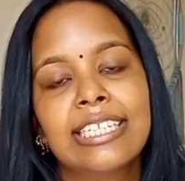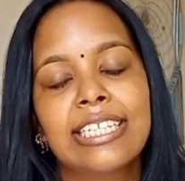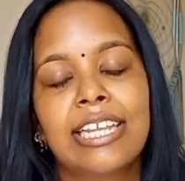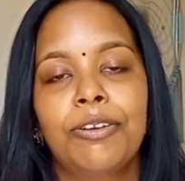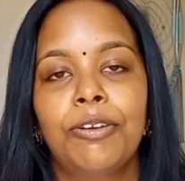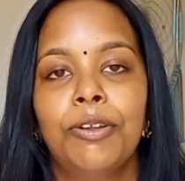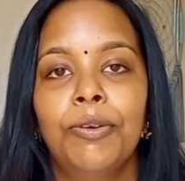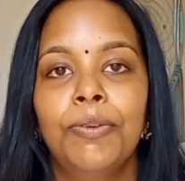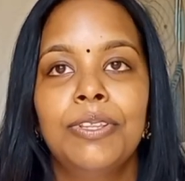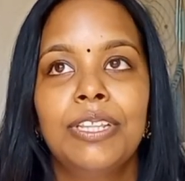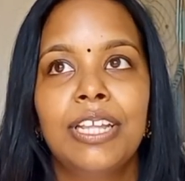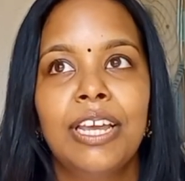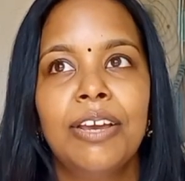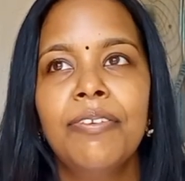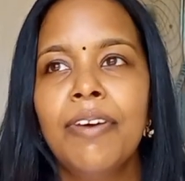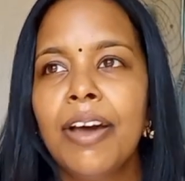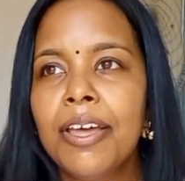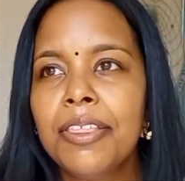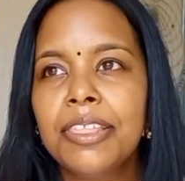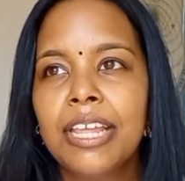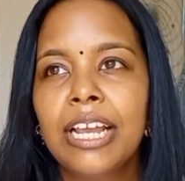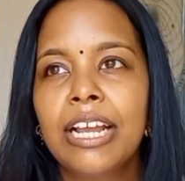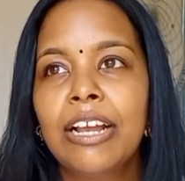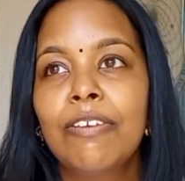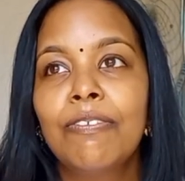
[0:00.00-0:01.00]
and we were there for, I
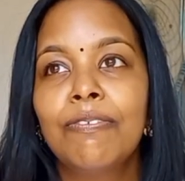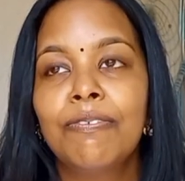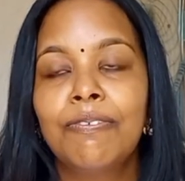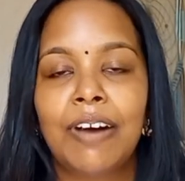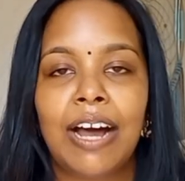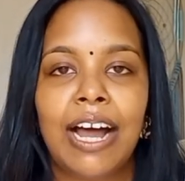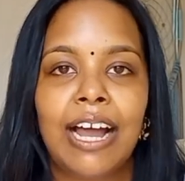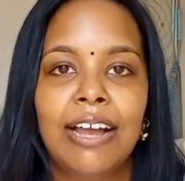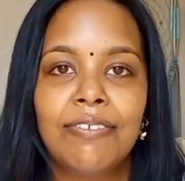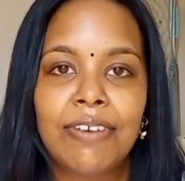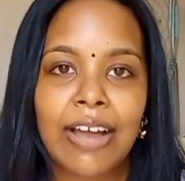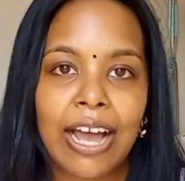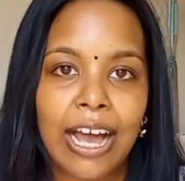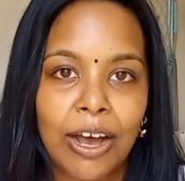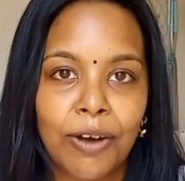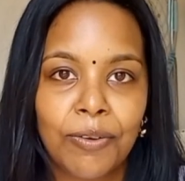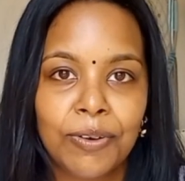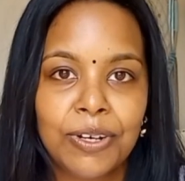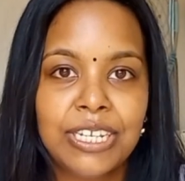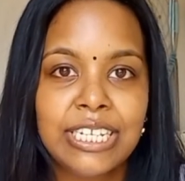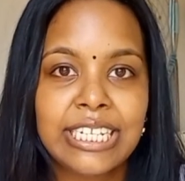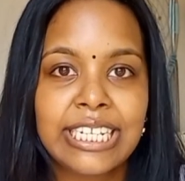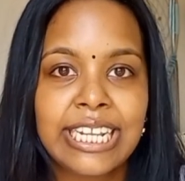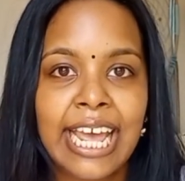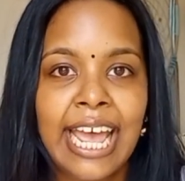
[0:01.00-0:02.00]
think, 5
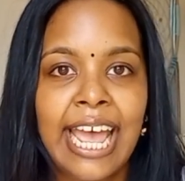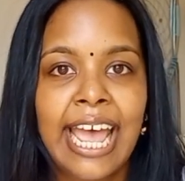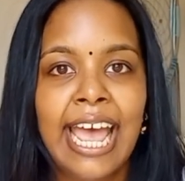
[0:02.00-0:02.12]
hours.